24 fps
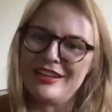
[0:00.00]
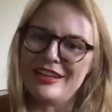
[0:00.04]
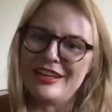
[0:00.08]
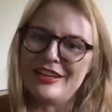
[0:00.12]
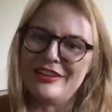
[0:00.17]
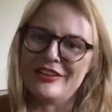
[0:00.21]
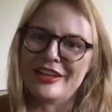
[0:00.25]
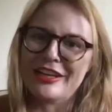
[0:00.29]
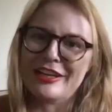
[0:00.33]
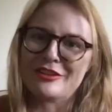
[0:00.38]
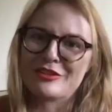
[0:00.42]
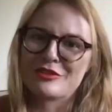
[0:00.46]
And
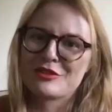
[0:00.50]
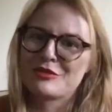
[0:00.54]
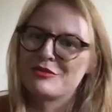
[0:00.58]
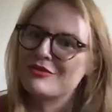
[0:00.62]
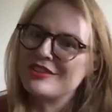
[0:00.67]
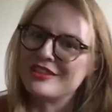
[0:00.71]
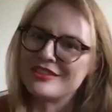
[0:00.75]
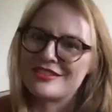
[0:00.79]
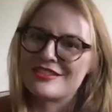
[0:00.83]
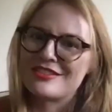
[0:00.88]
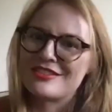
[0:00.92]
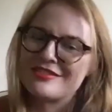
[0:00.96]
like
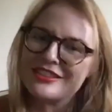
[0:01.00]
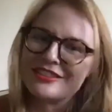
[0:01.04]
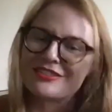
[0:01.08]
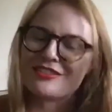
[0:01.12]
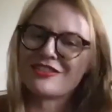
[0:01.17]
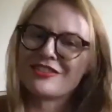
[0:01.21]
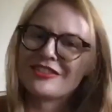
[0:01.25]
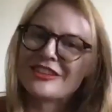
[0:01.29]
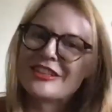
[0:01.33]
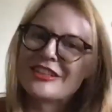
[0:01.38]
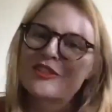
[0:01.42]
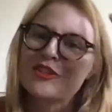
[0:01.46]
this
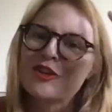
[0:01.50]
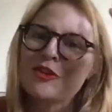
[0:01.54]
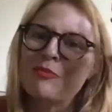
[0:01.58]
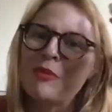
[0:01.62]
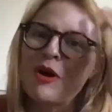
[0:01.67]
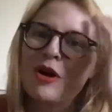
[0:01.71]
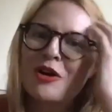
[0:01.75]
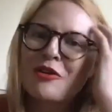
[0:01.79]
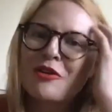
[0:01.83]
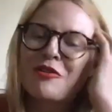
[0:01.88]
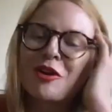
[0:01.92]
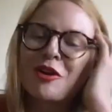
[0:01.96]
lizard
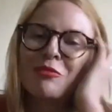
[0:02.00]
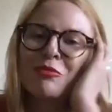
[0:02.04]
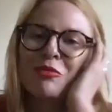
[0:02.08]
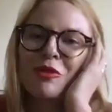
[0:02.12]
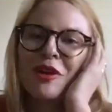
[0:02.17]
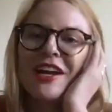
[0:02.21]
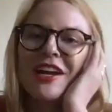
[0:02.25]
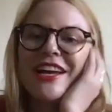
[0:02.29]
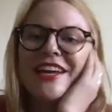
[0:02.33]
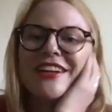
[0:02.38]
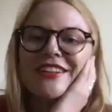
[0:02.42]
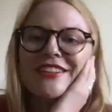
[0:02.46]
part of our
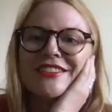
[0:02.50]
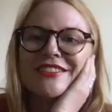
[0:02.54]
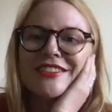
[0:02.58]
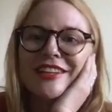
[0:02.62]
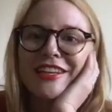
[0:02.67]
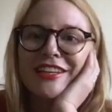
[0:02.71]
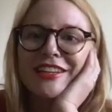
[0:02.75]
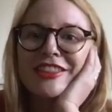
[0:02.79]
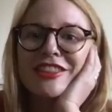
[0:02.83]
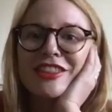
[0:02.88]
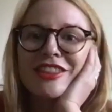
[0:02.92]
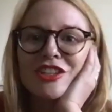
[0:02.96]
brain is
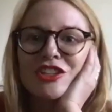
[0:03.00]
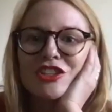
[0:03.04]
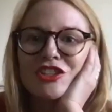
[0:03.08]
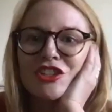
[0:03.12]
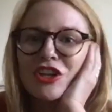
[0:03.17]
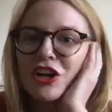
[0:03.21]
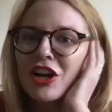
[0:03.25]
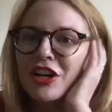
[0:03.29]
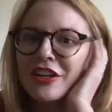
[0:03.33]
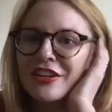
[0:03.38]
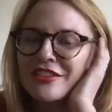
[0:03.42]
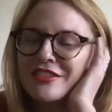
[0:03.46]
like, the
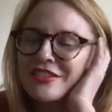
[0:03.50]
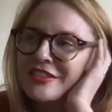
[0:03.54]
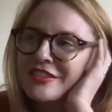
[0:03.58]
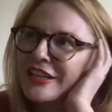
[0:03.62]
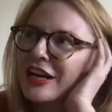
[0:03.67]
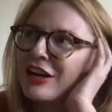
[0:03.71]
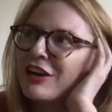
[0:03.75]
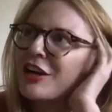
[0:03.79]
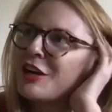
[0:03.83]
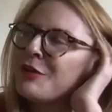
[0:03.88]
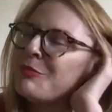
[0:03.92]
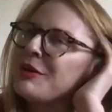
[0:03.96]
dark is
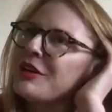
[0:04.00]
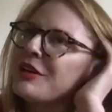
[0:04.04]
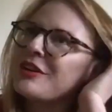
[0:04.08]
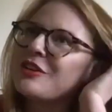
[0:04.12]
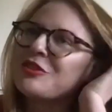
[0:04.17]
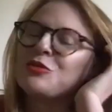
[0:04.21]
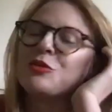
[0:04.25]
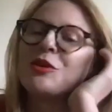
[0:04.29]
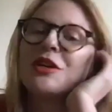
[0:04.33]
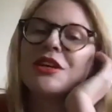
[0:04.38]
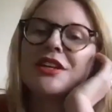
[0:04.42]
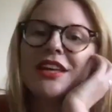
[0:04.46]
scary
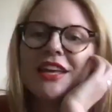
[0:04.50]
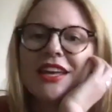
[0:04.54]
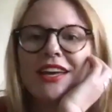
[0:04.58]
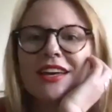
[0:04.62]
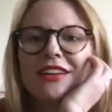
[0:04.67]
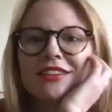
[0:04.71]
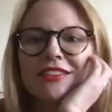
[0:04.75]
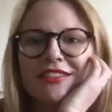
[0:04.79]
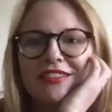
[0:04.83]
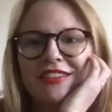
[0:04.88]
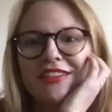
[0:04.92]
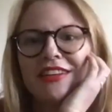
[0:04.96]
because we
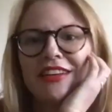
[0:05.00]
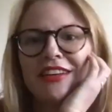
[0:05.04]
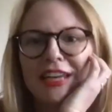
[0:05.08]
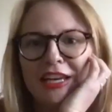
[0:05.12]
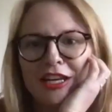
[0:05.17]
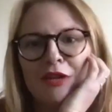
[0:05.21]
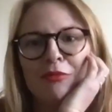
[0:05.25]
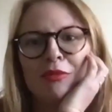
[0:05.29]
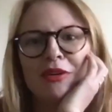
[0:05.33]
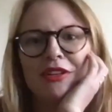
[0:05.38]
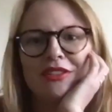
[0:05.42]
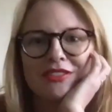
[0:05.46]
can't see
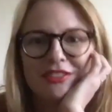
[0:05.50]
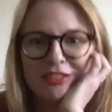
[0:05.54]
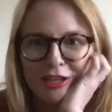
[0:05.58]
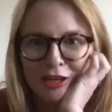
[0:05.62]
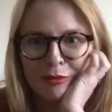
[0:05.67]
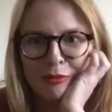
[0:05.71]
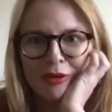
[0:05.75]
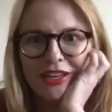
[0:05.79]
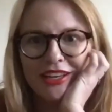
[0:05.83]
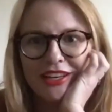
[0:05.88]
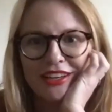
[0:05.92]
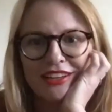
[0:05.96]
enemies
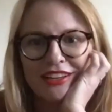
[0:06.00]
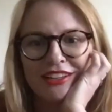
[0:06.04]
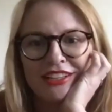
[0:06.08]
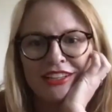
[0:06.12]
coming.